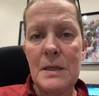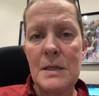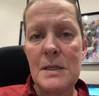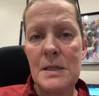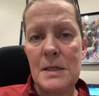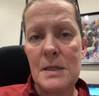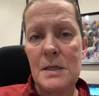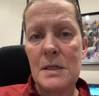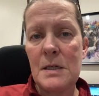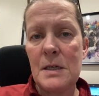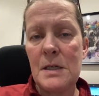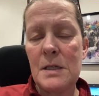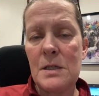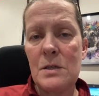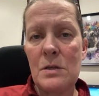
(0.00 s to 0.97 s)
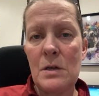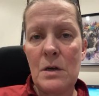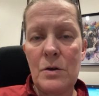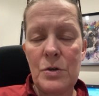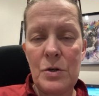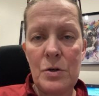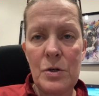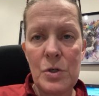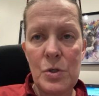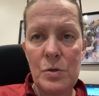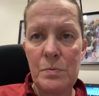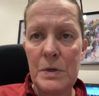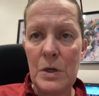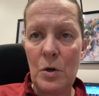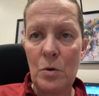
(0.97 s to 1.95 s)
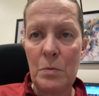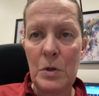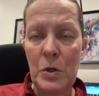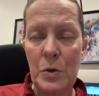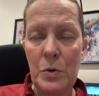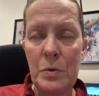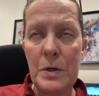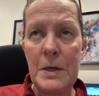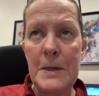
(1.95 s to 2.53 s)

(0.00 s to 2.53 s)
desensitize our dogs to be home alone.